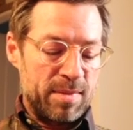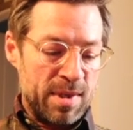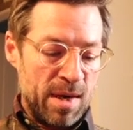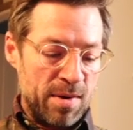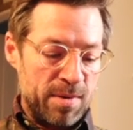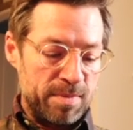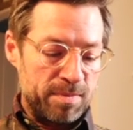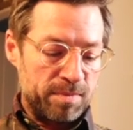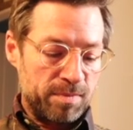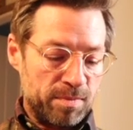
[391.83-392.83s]
So
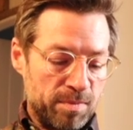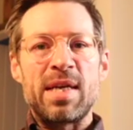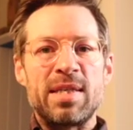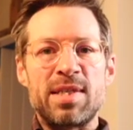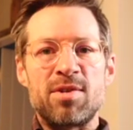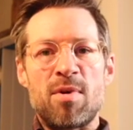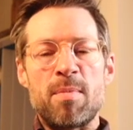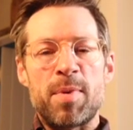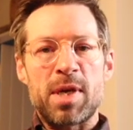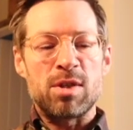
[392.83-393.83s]
tenancy
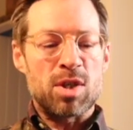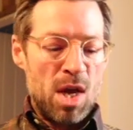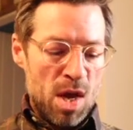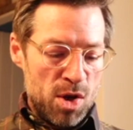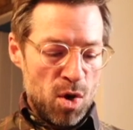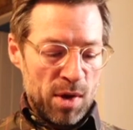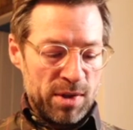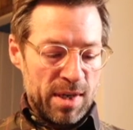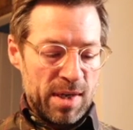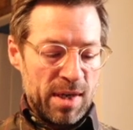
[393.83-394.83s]
agreement because you're
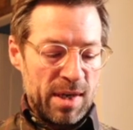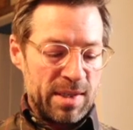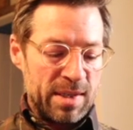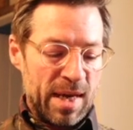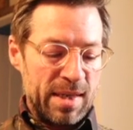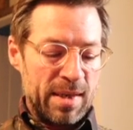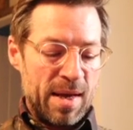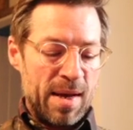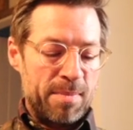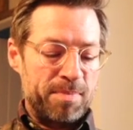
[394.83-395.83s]
under the
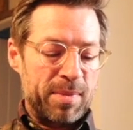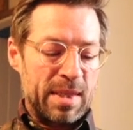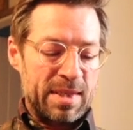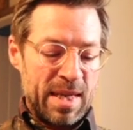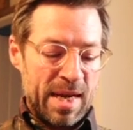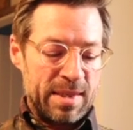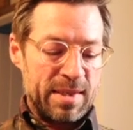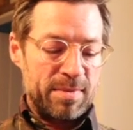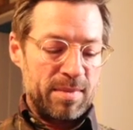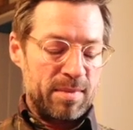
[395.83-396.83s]
90-day
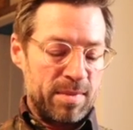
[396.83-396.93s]
stays.